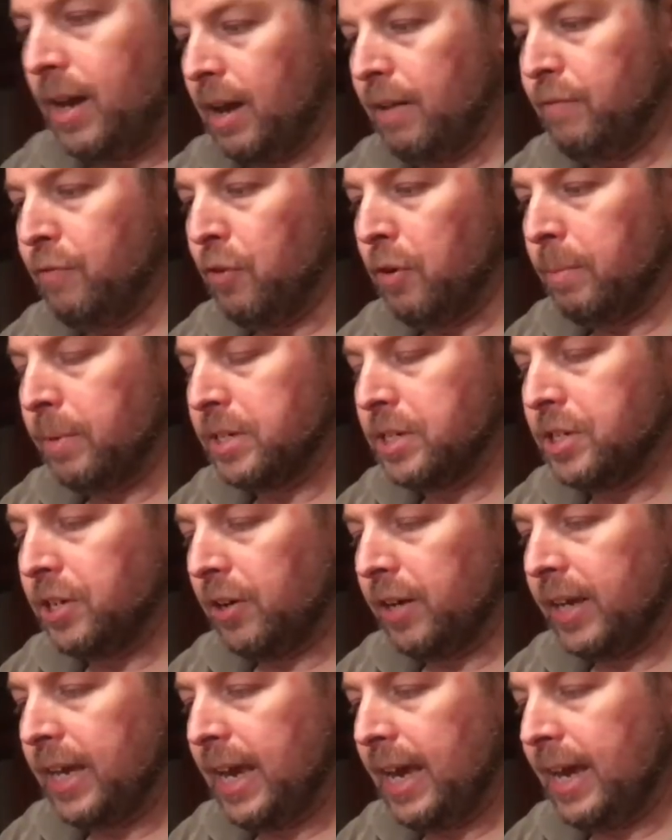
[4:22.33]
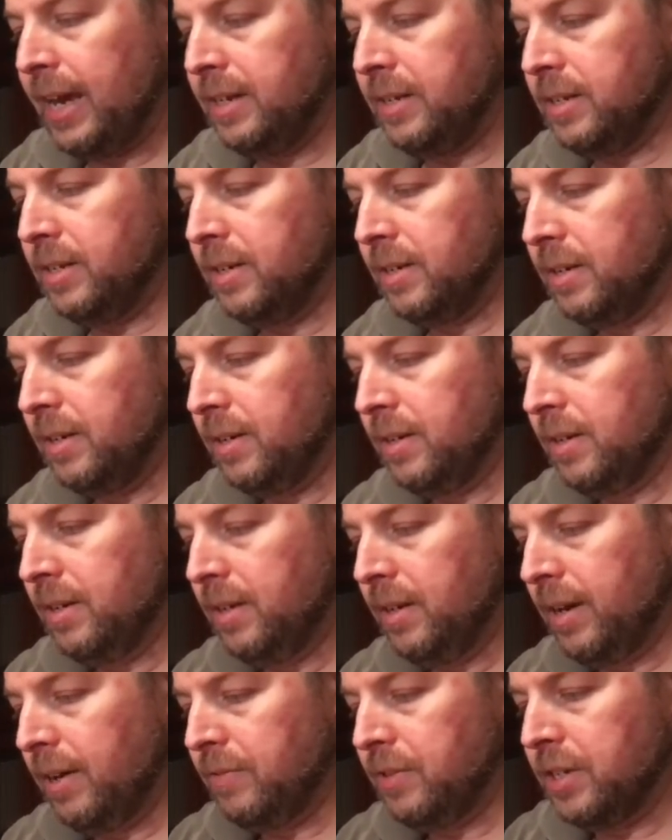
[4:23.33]
I form my starting hand
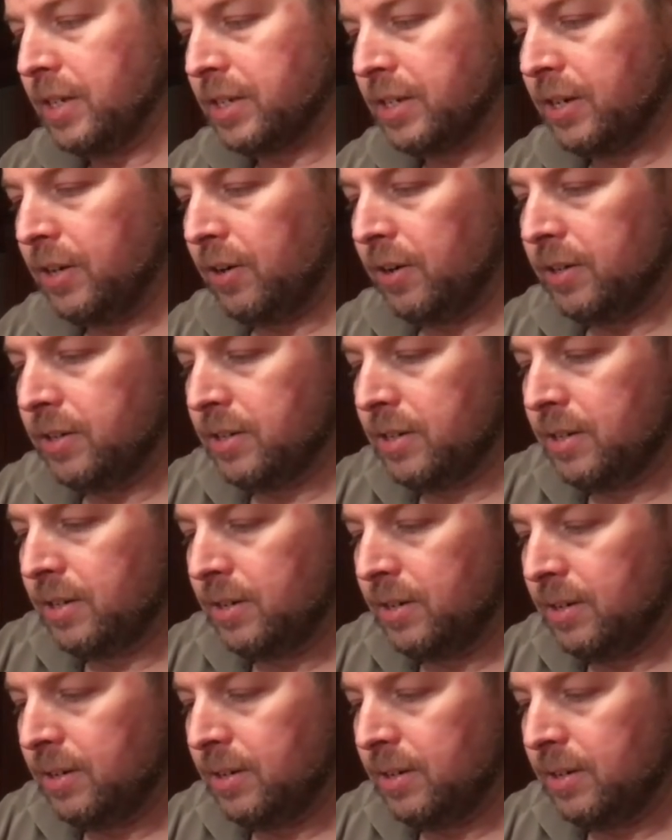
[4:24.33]
of 6 cards.